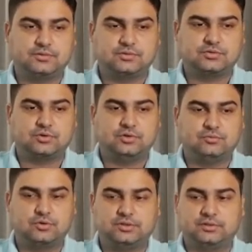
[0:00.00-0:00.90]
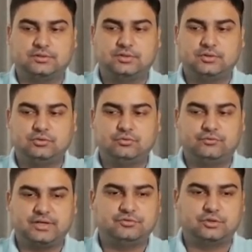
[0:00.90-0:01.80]
salt water to
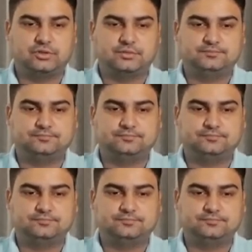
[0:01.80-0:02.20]
fresh water.